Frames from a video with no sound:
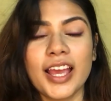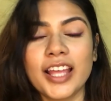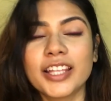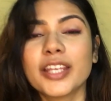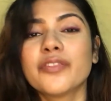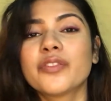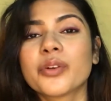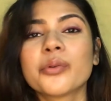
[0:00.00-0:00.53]

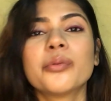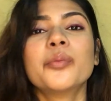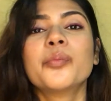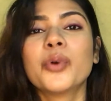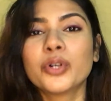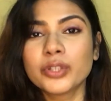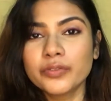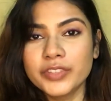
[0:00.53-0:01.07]
and they've thrown
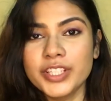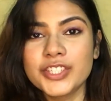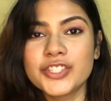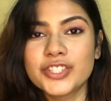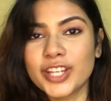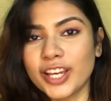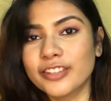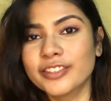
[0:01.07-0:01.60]
both of these
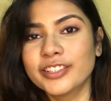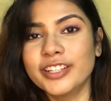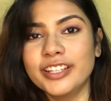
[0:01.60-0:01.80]
together